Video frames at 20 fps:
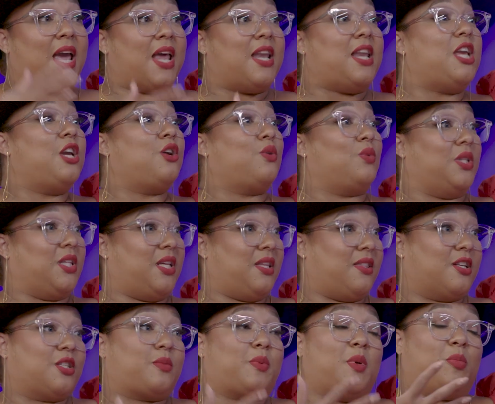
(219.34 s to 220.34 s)
And equally,
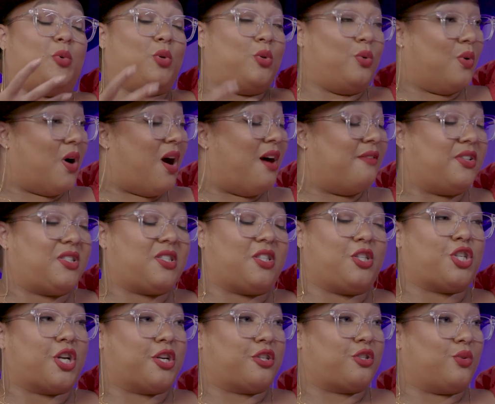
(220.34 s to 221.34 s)
there's people who obviously
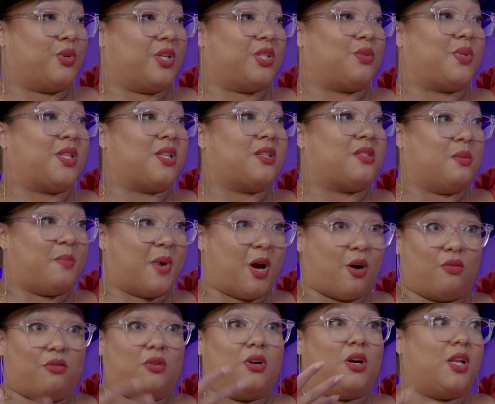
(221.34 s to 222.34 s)
share stories with us
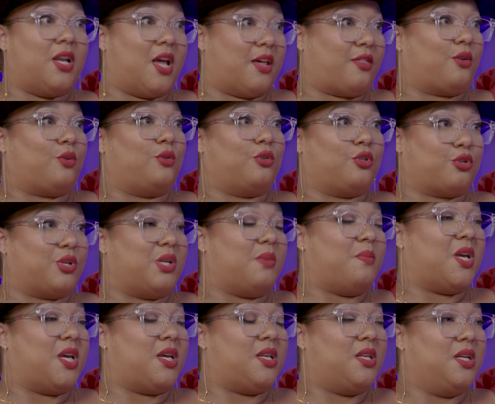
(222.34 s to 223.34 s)
about unethical
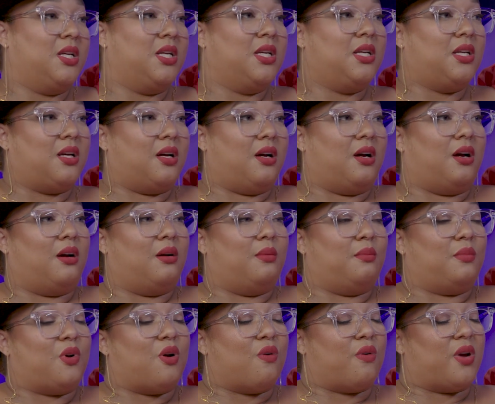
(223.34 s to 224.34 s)
treatment
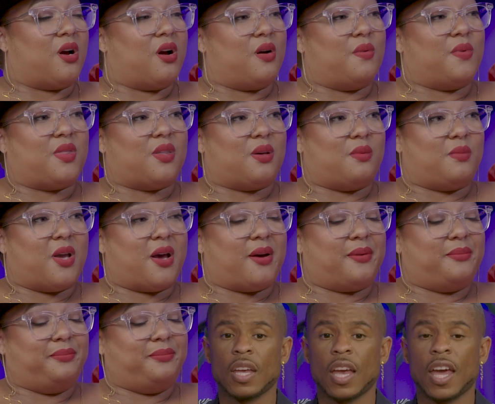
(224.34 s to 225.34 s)
going on with them. Yeah.
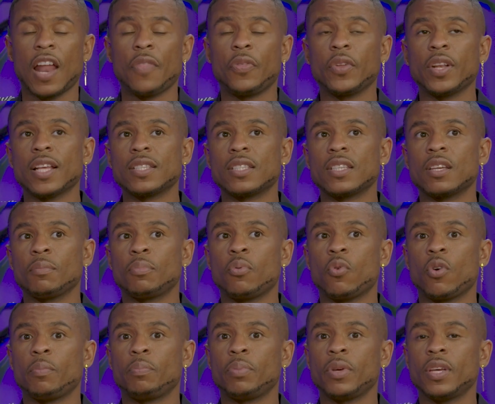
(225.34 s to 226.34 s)
And I think that's the
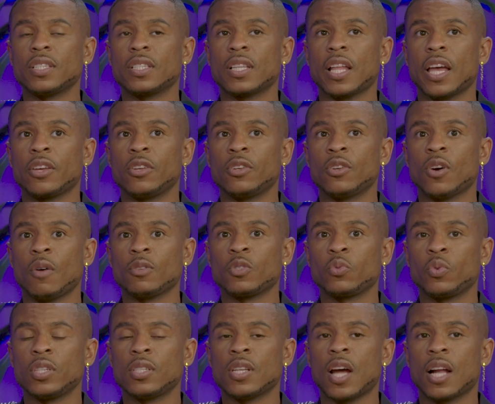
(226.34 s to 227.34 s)
important piece. I was
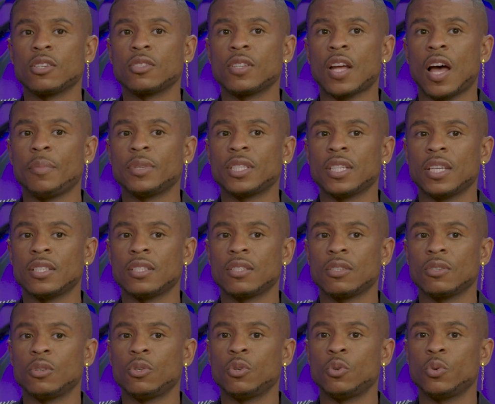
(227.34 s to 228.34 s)
reading Dr. Thomas
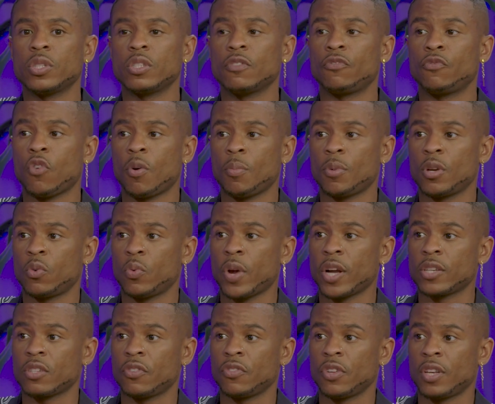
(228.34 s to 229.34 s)
Insel, who is the former
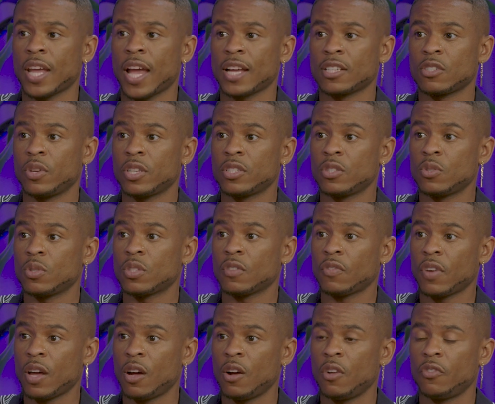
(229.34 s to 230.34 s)
director of the National Institutes of
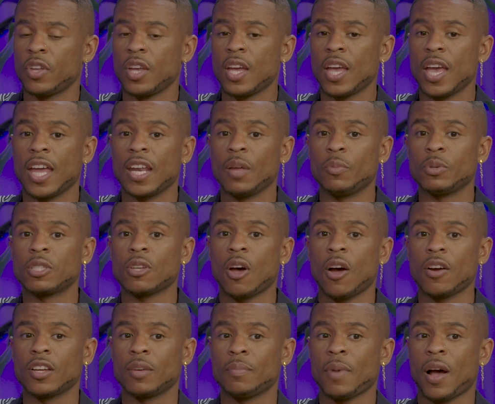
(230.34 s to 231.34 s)
Health, and he was
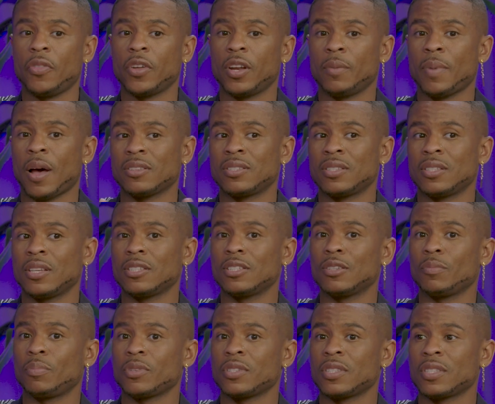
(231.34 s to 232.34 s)
talking about that about
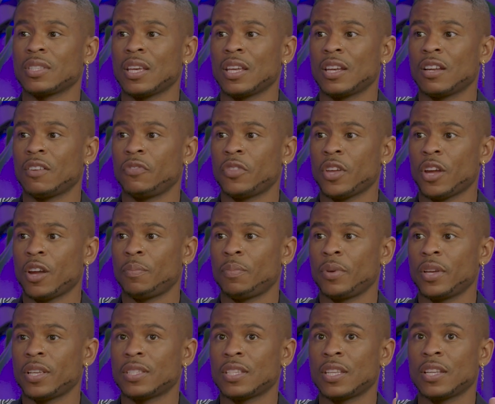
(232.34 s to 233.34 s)
60% of
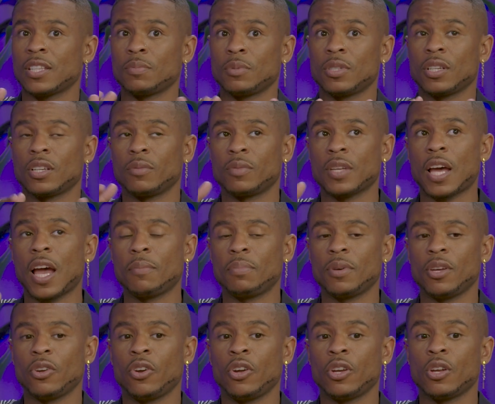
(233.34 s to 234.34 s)
therapists in this particular time
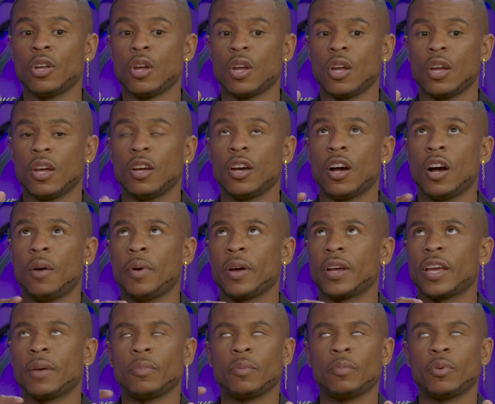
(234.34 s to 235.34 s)
period, I
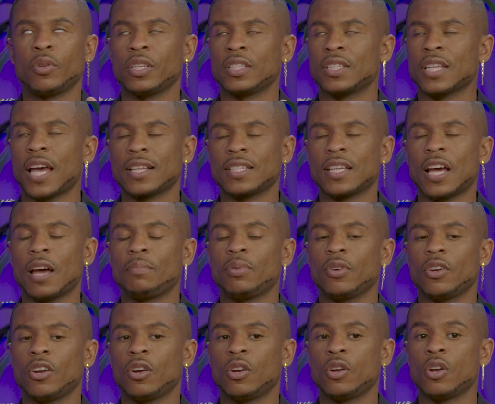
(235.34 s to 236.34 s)
can't remember the exact time
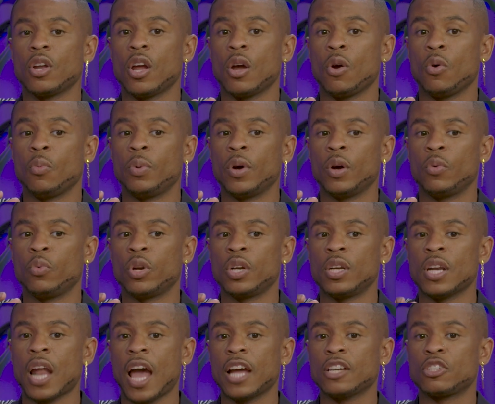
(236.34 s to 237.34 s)
period, but were
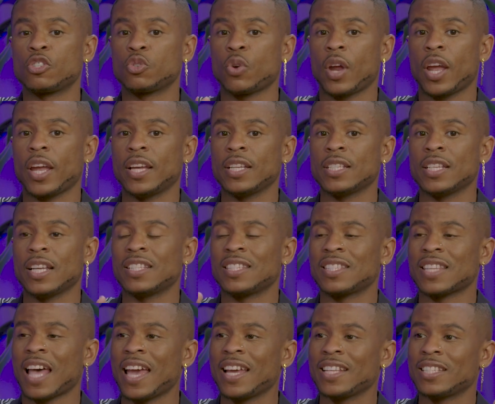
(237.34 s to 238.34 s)
not trained in
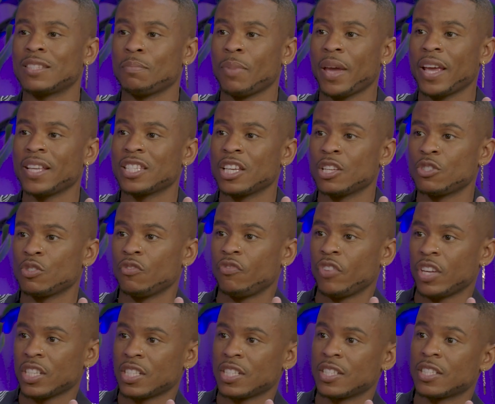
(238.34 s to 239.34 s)
science-based
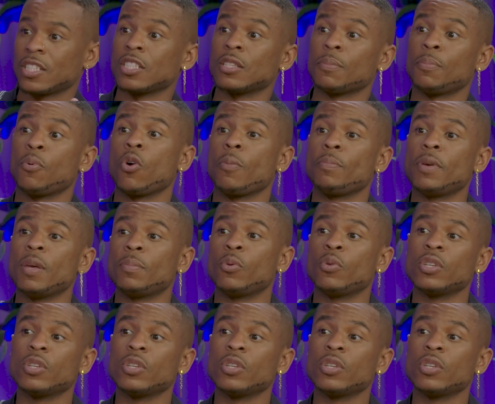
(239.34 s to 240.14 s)
interventions to support people